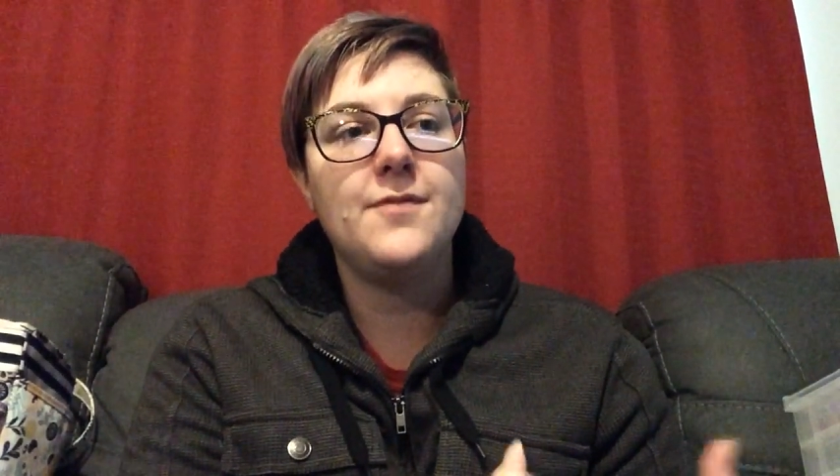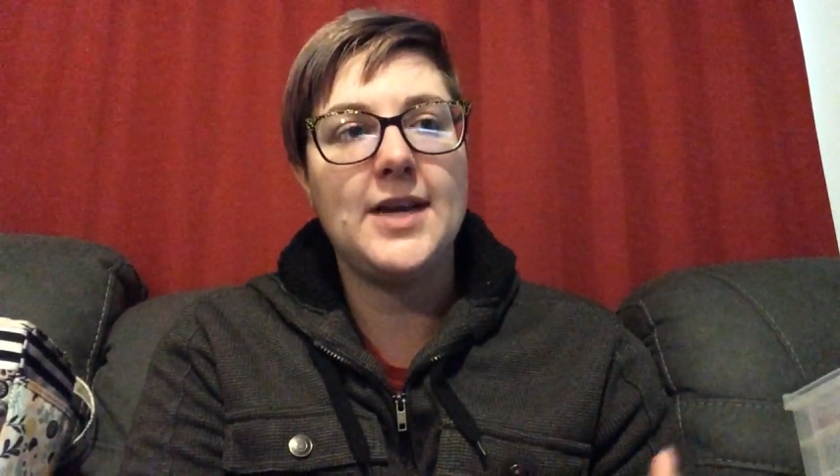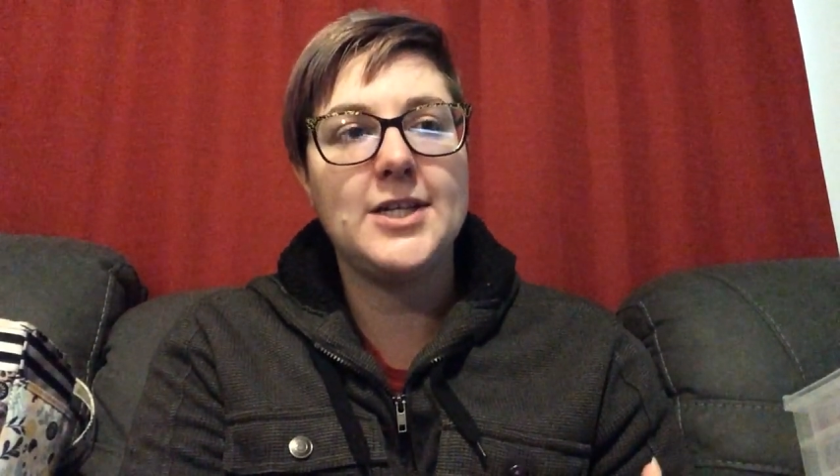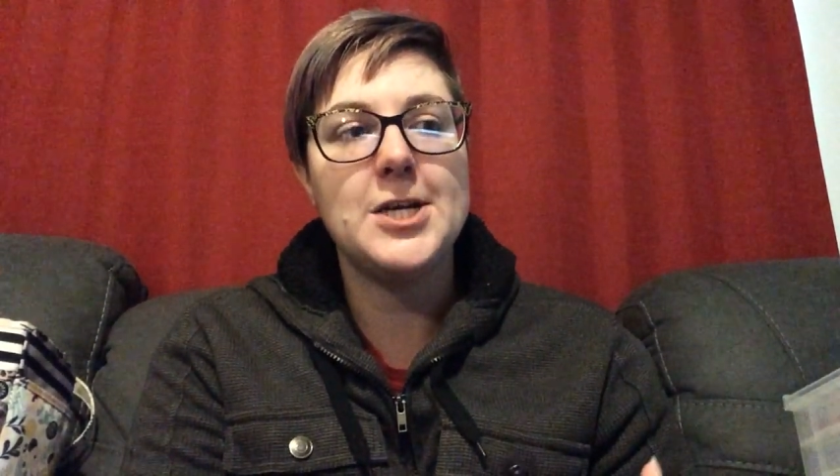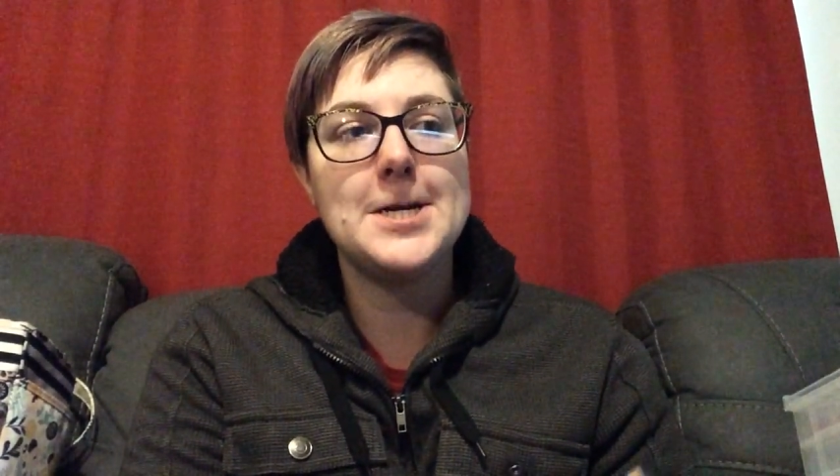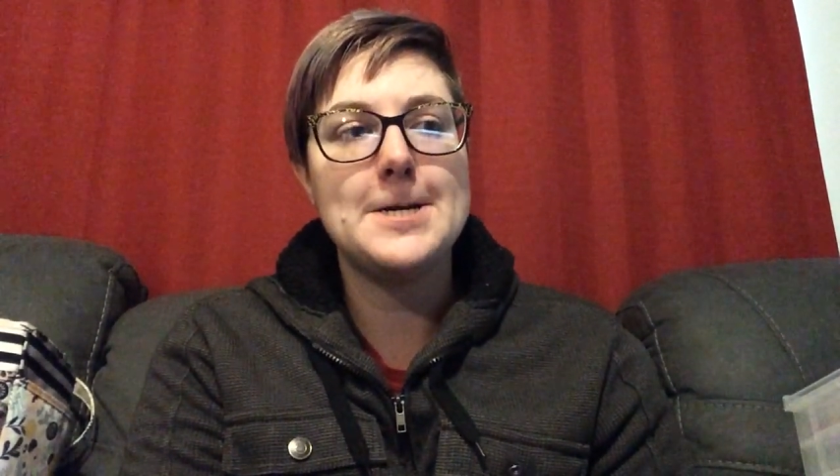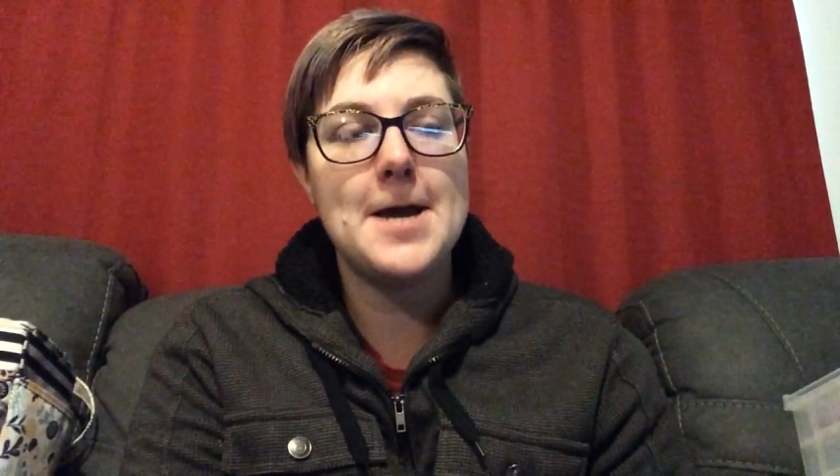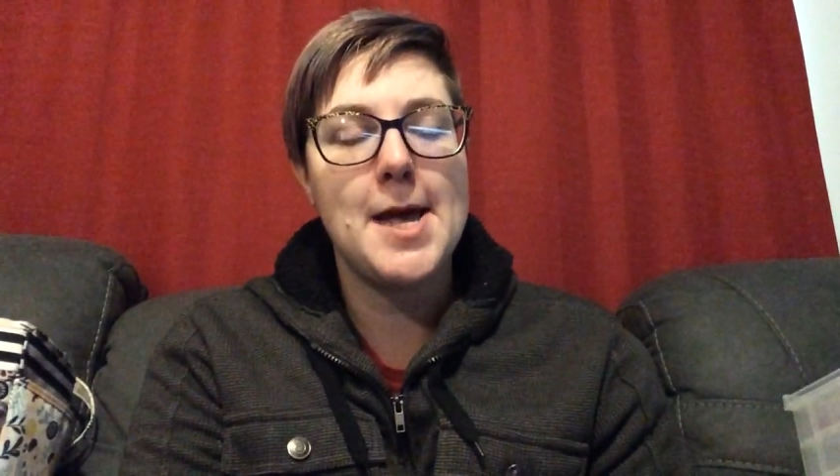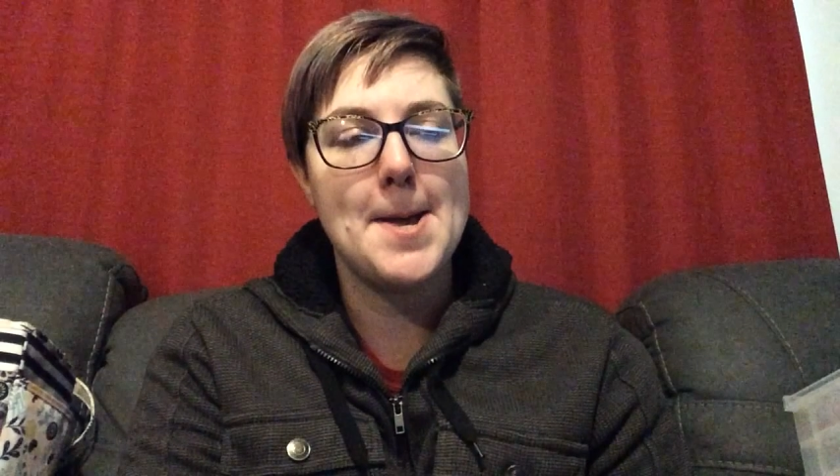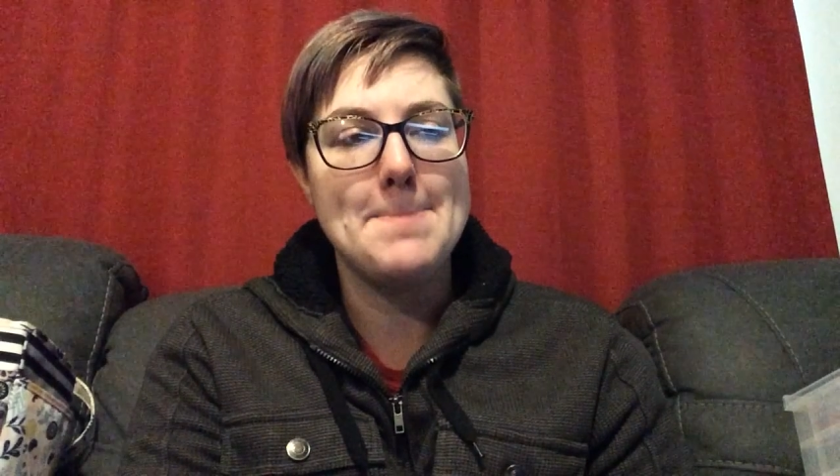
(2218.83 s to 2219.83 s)
fiction,
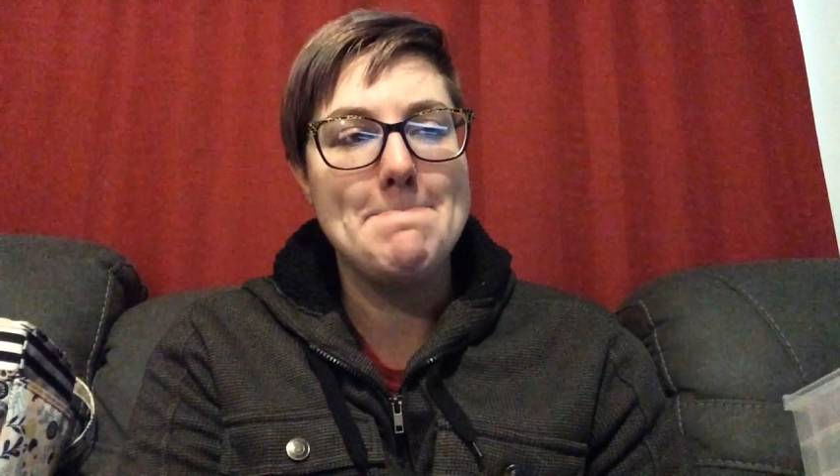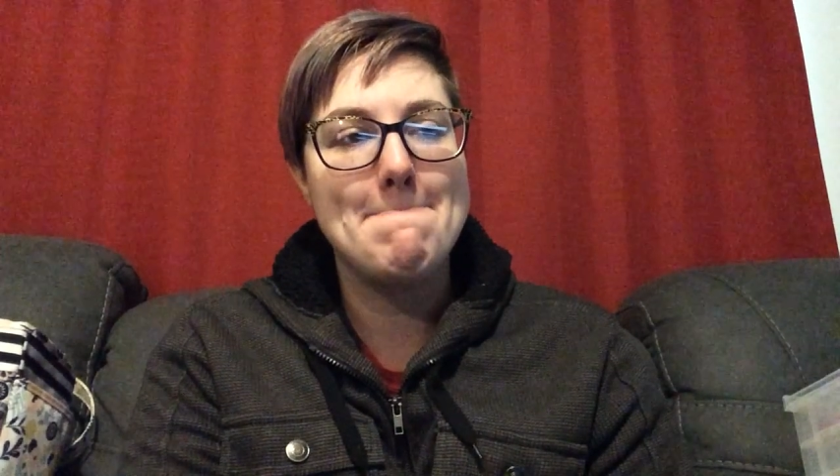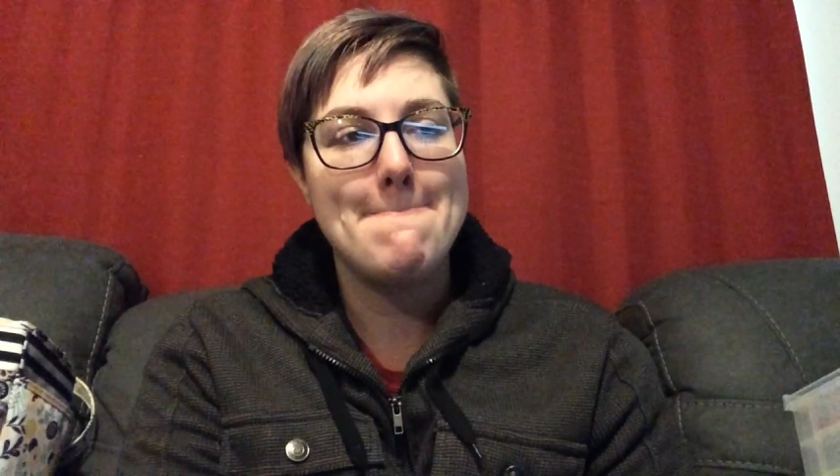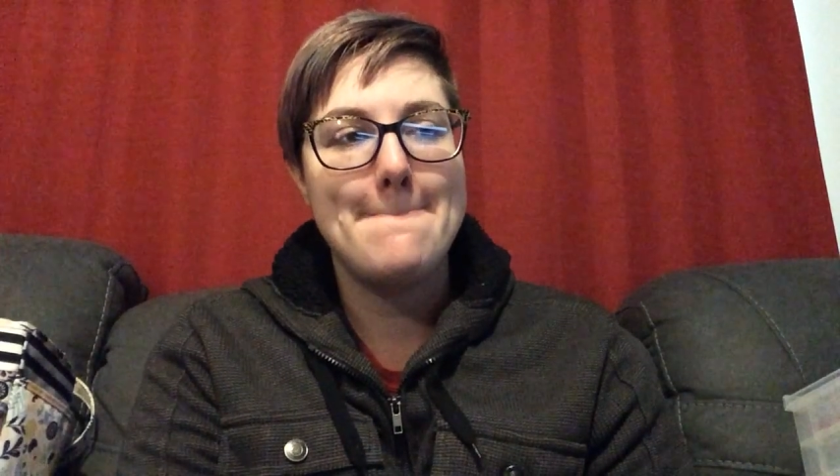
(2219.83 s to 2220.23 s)
um,